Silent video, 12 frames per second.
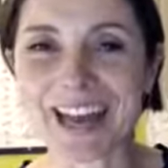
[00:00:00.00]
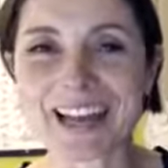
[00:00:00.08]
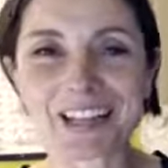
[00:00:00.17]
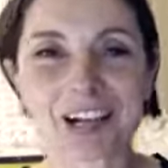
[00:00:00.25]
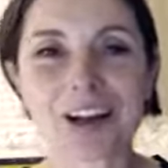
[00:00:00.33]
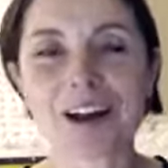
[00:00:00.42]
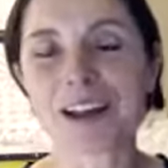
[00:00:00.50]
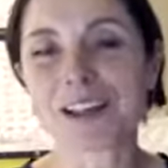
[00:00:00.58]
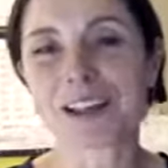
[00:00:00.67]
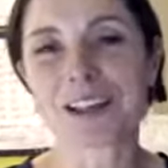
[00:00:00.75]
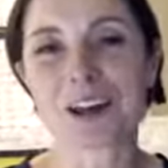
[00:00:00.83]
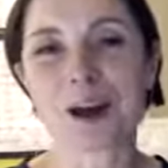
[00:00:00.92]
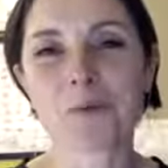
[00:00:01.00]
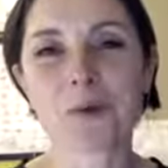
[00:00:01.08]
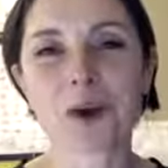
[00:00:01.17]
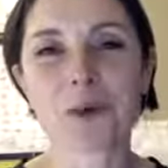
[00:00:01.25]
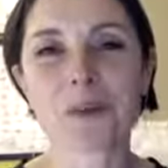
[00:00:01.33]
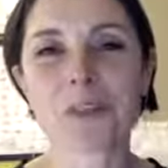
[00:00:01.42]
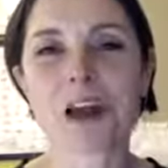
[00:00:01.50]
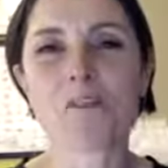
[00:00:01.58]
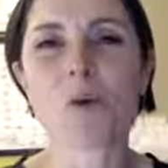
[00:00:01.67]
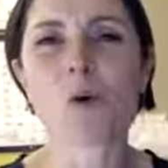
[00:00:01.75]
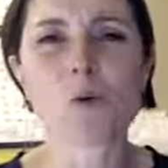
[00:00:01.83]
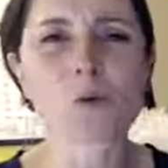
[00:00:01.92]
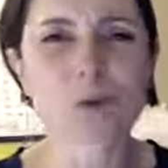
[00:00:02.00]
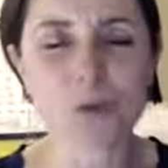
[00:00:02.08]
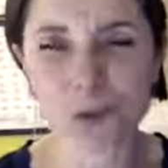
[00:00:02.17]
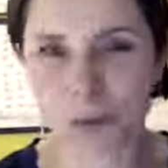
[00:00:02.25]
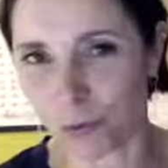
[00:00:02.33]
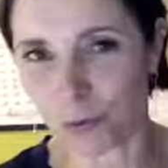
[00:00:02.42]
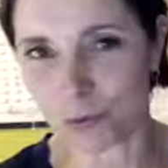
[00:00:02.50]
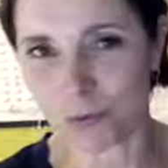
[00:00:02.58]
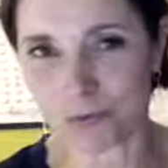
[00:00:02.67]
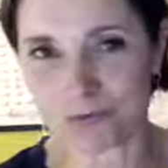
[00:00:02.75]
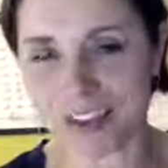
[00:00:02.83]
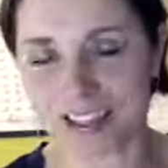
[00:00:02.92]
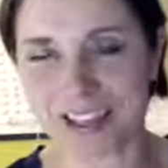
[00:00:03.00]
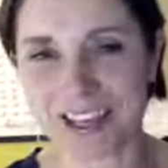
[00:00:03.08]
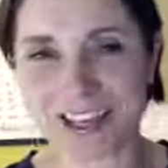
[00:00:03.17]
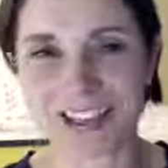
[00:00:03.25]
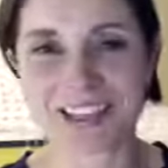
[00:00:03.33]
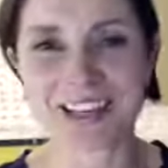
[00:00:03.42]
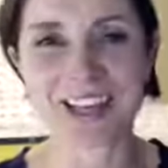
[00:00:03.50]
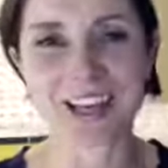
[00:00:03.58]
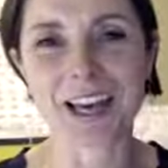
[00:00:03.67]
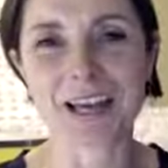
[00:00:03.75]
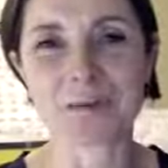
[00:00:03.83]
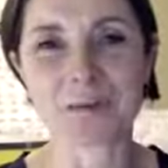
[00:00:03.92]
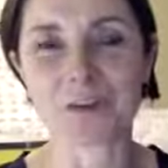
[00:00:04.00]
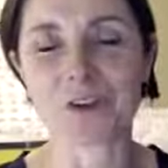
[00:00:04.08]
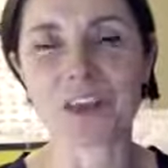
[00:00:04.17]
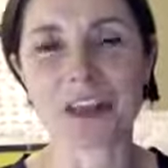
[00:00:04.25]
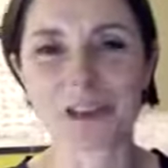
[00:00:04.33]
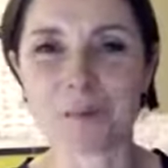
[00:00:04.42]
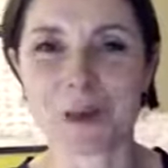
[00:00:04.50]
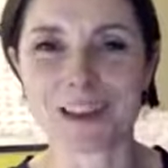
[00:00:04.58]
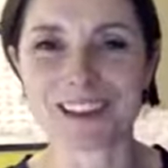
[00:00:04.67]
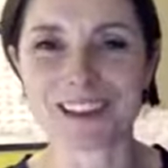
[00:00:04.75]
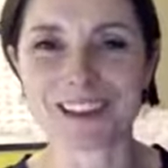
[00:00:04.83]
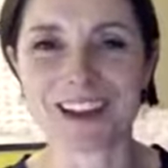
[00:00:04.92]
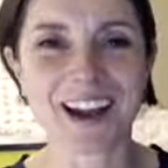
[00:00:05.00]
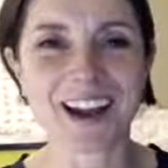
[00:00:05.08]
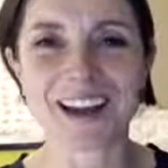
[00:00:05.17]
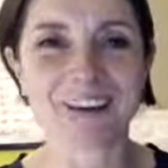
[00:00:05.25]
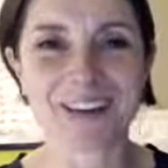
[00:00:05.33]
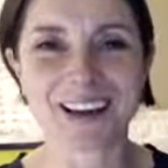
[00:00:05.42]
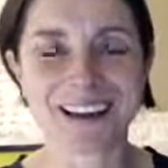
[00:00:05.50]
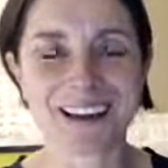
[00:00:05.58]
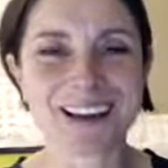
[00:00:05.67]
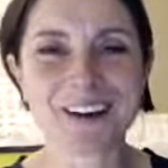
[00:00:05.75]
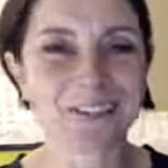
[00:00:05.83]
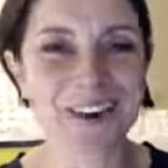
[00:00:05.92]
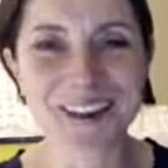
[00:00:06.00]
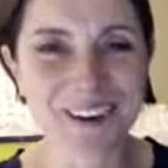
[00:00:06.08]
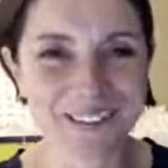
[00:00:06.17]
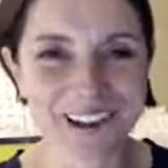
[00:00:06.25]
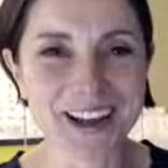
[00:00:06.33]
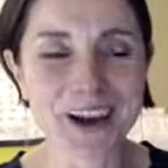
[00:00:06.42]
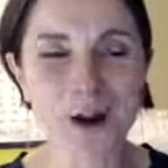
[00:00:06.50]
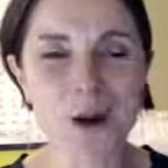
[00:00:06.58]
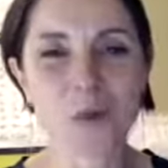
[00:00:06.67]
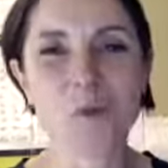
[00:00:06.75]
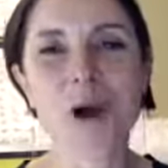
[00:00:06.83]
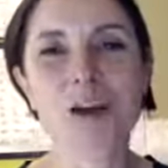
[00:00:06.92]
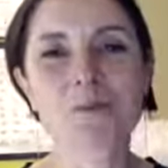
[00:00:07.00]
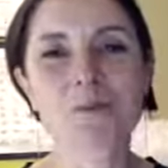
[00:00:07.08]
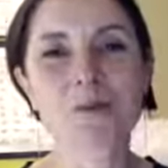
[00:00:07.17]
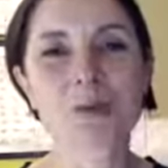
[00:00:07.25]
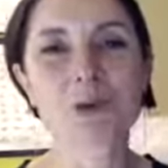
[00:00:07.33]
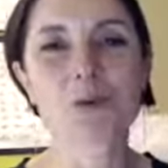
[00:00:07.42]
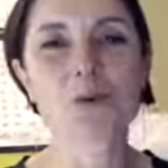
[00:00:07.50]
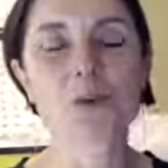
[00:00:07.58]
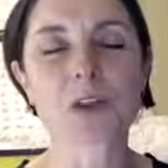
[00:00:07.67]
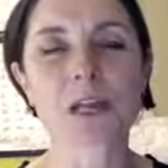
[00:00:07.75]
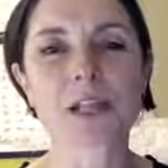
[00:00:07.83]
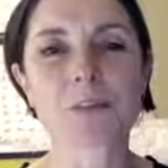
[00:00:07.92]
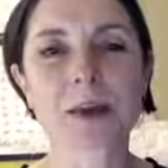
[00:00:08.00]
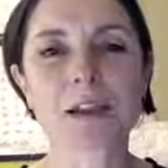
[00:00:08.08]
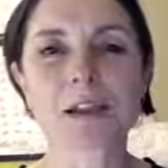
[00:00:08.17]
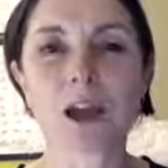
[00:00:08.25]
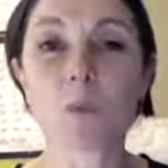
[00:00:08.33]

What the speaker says: And clients that I work with have all sorts of fantastic names for their dementor. I love it. I love hearing what everybody calls their dementor.